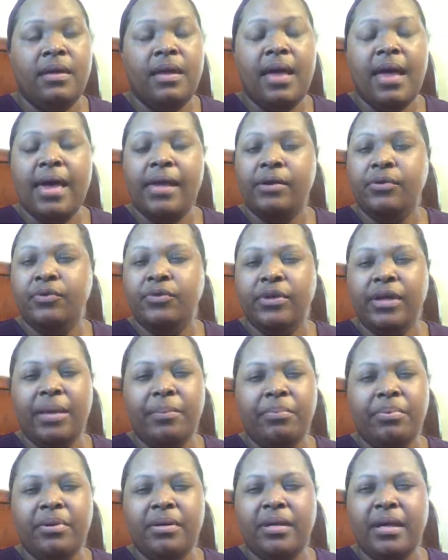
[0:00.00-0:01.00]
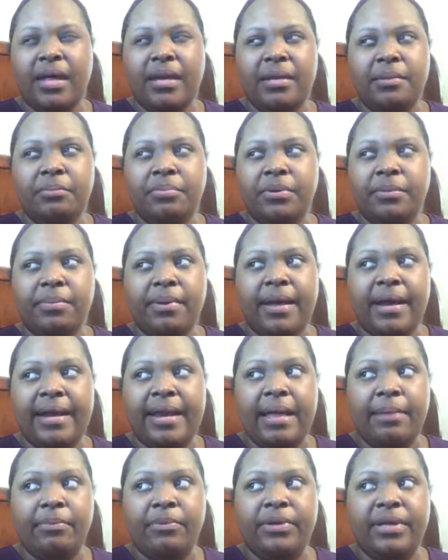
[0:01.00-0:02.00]
I didn't put
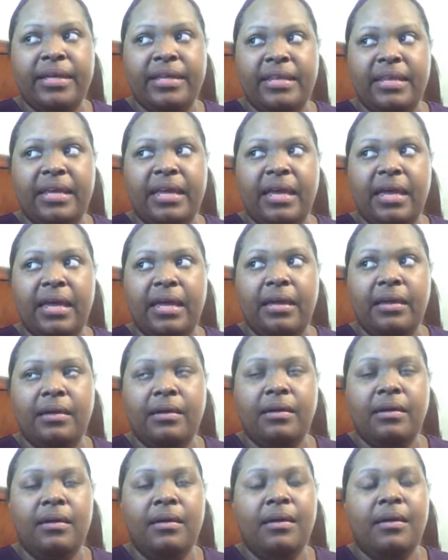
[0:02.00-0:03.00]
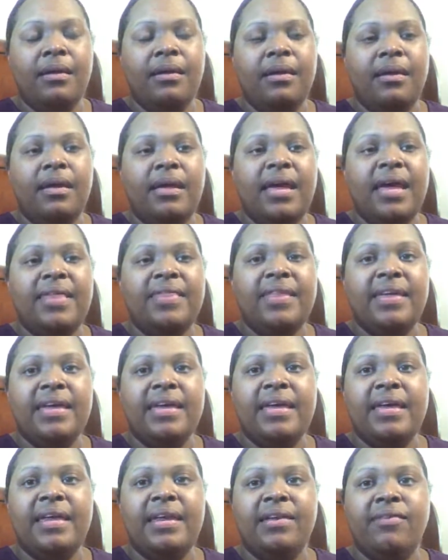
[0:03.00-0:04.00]
pineapple in the cake. And
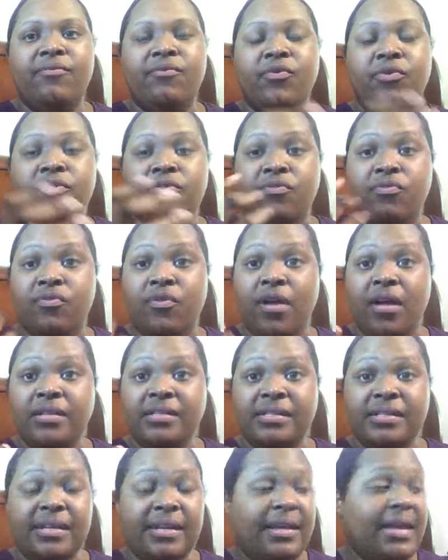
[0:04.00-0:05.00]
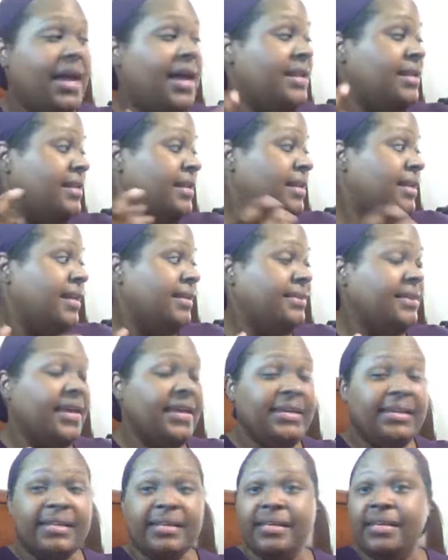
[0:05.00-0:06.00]
then for the frosting, I did like they
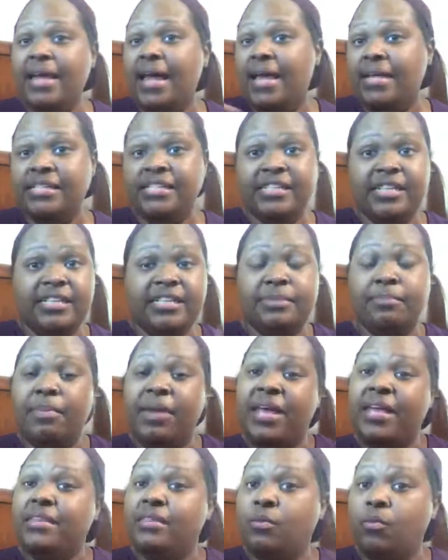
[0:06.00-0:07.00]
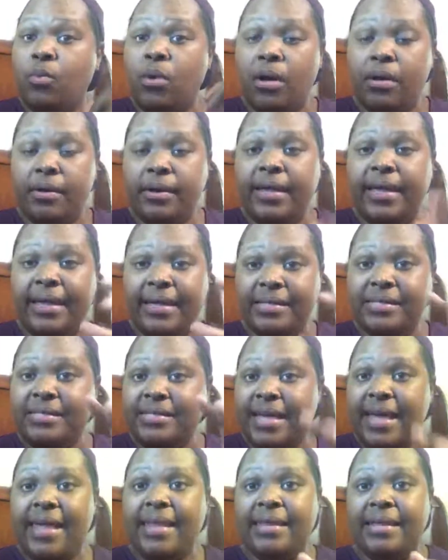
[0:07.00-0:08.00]
did. I just made the Watergate
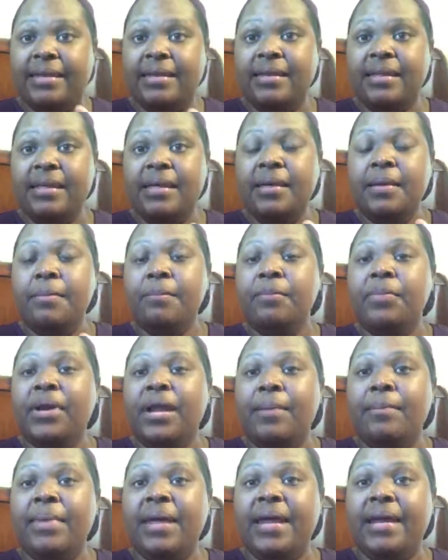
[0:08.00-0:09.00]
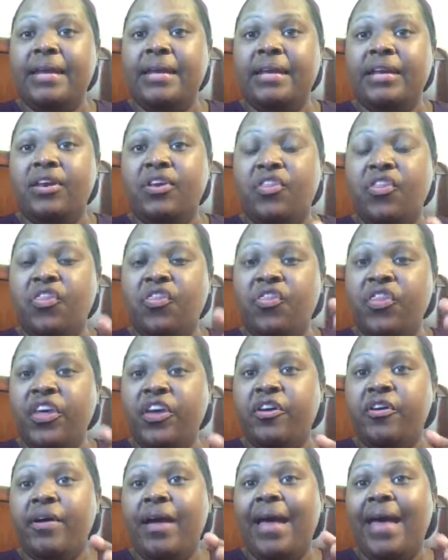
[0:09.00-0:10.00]
salad, but I made it
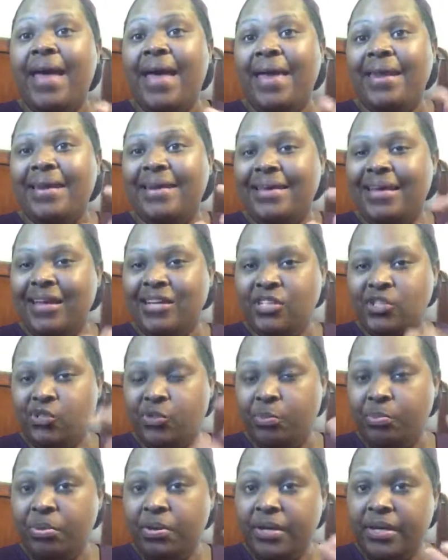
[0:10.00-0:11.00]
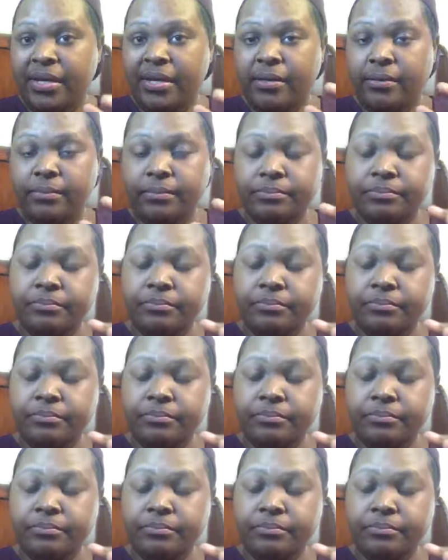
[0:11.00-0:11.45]
thicker. I added extra pudding